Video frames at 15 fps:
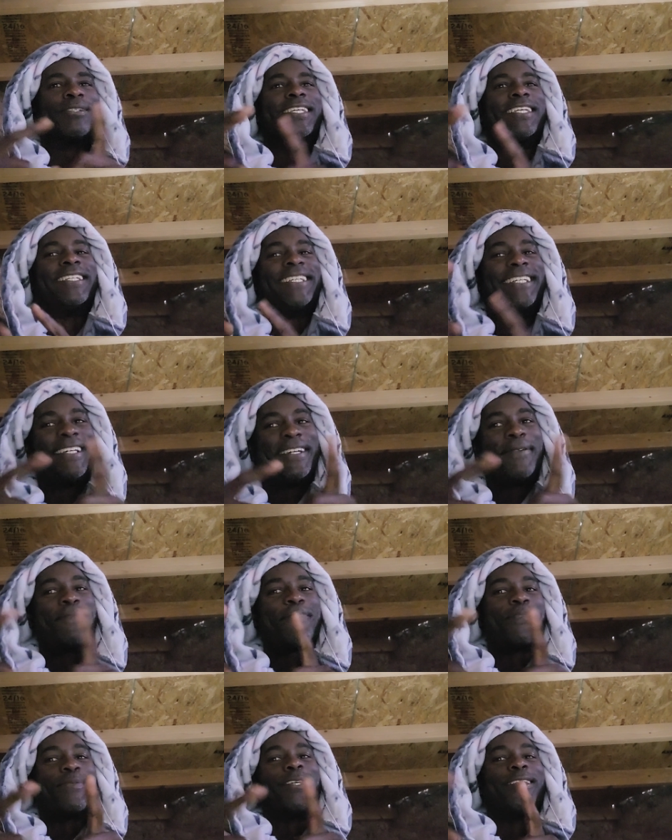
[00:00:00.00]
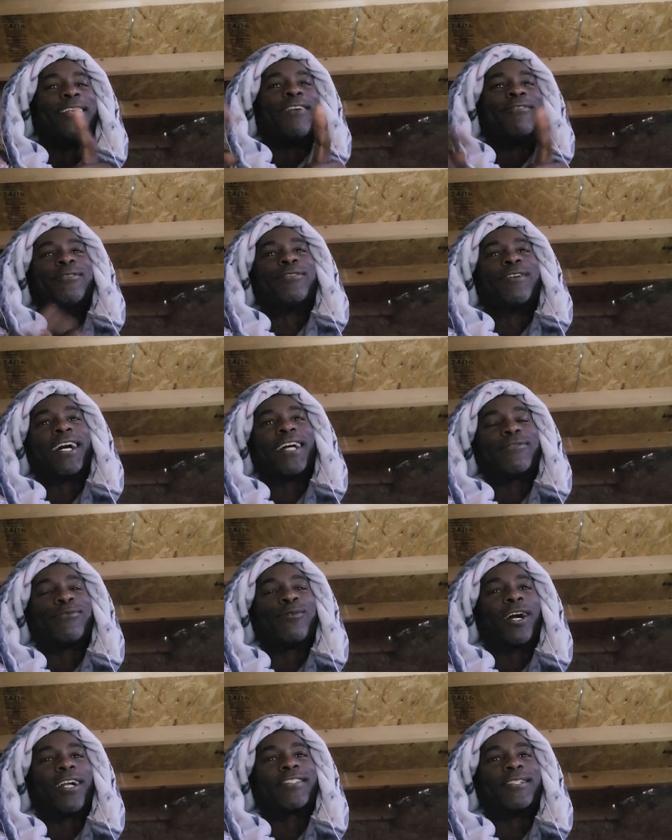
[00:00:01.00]
And, if you guys have
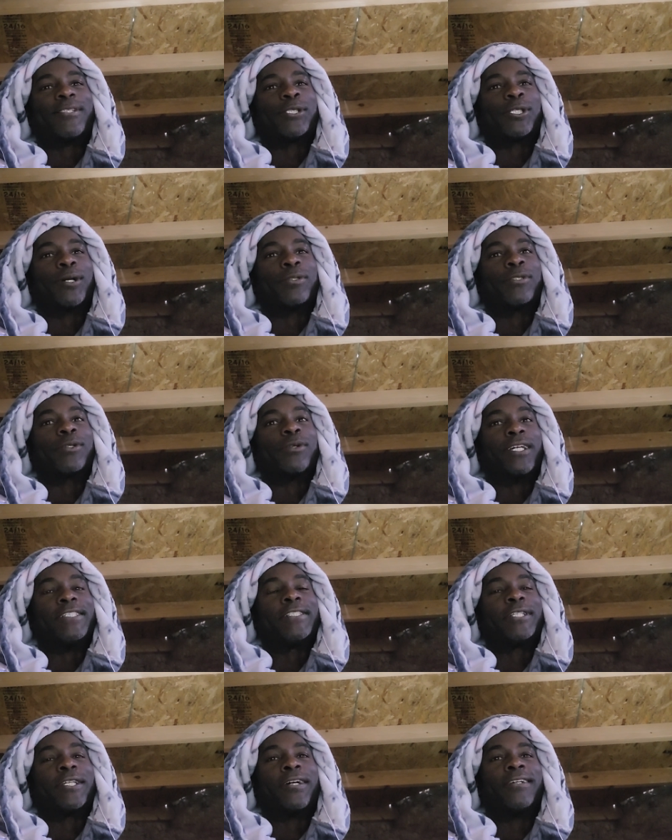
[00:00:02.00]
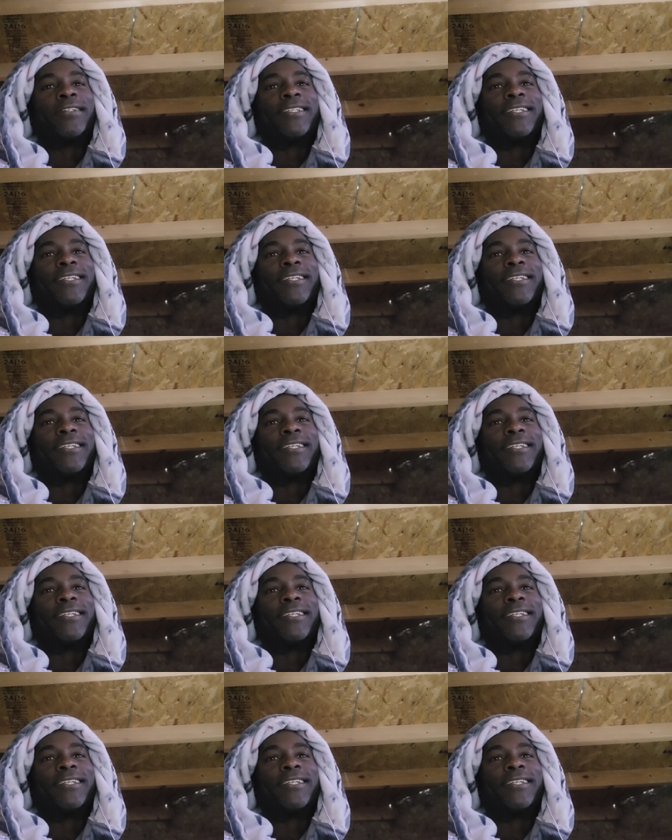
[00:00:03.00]
watched this show, it's a great show.